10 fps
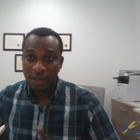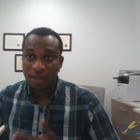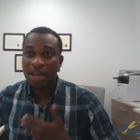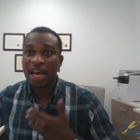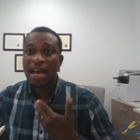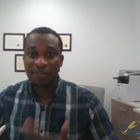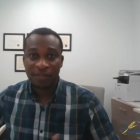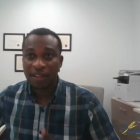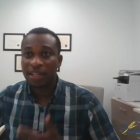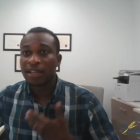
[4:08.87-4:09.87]
You have
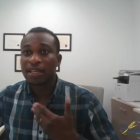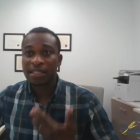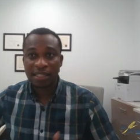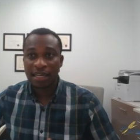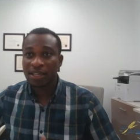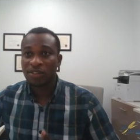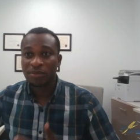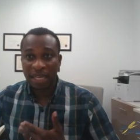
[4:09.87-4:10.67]
the incidence of